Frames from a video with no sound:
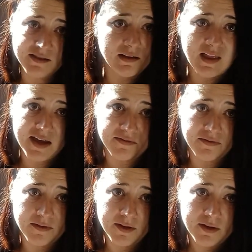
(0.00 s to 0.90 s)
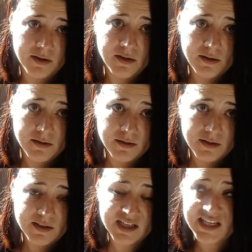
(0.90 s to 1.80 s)
to life
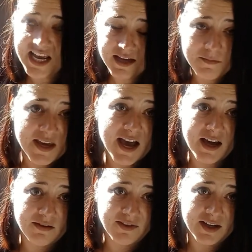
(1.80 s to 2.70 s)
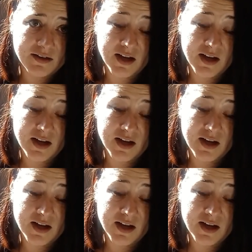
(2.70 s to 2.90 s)
to take me out of it.